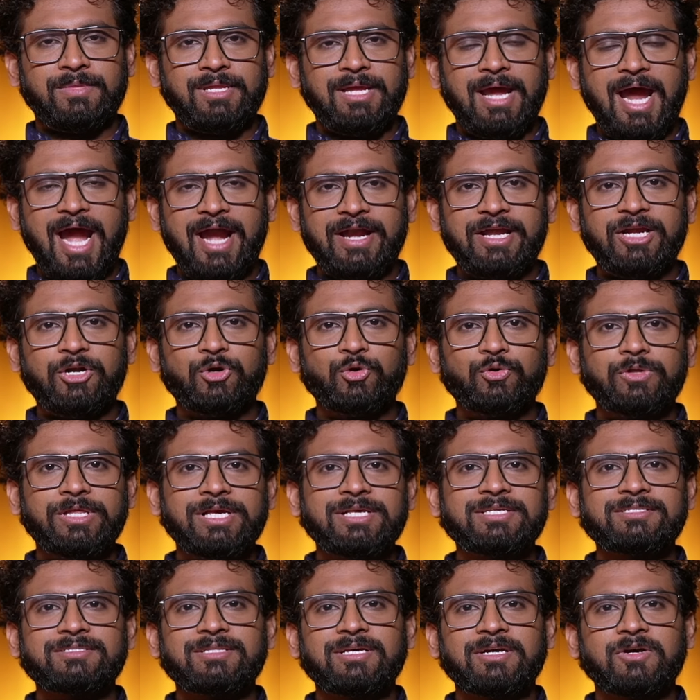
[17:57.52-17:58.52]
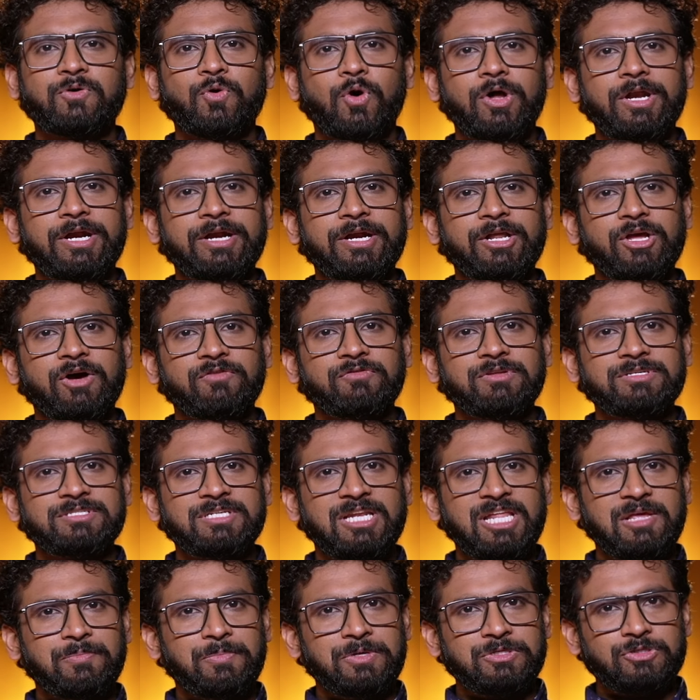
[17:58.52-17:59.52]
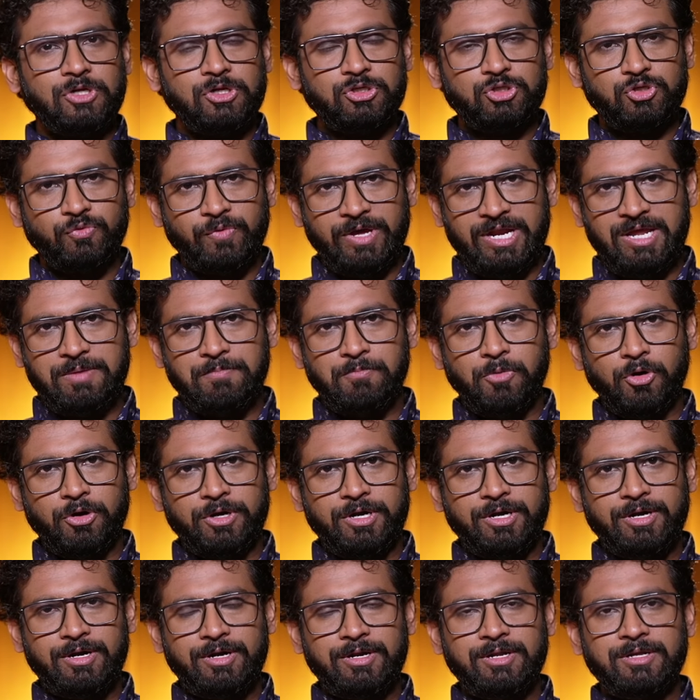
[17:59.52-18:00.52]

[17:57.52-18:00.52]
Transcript: Adding to these, the quality of the sleep is also very important.